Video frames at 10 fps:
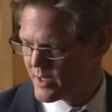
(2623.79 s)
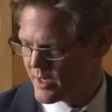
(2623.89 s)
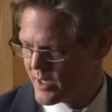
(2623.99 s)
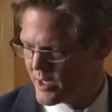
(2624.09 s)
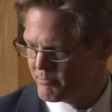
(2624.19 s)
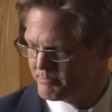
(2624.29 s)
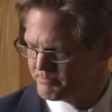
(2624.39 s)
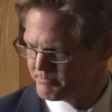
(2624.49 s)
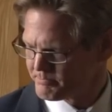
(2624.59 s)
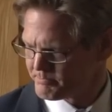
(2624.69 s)
Um,
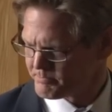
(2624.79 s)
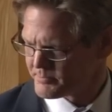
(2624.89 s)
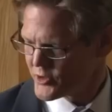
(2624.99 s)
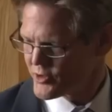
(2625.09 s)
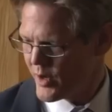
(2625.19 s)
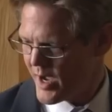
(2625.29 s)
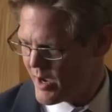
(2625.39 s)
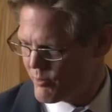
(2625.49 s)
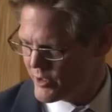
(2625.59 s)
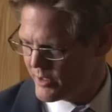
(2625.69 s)
so
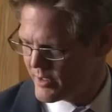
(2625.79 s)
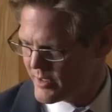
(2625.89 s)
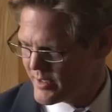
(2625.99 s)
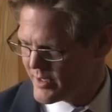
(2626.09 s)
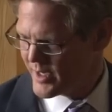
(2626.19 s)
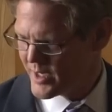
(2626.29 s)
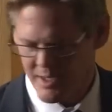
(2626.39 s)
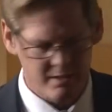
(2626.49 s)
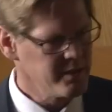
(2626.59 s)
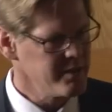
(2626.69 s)
I will
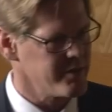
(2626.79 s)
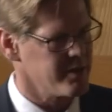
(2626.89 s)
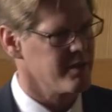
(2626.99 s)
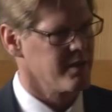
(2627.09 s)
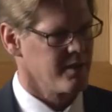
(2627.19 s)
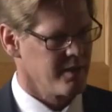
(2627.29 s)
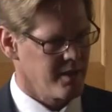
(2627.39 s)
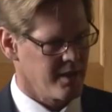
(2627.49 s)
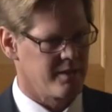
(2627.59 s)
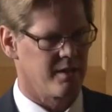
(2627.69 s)
uh, leave it
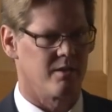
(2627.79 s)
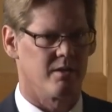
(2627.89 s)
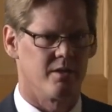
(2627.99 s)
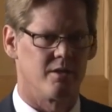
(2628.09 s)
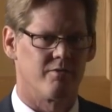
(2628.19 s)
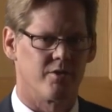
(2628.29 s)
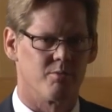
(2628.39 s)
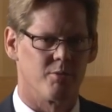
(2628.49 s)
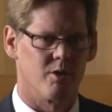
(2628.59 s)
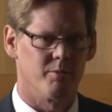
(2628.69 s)
at there, there for the
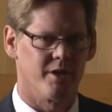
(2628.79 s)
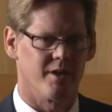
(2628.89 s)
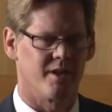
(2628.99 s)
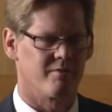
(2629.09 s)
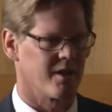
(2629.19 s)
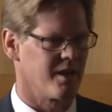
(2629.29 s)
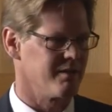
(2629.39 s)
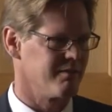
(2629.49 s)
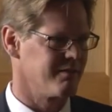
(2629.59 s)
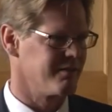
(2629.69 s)
moment, and I've
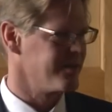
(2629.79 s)
got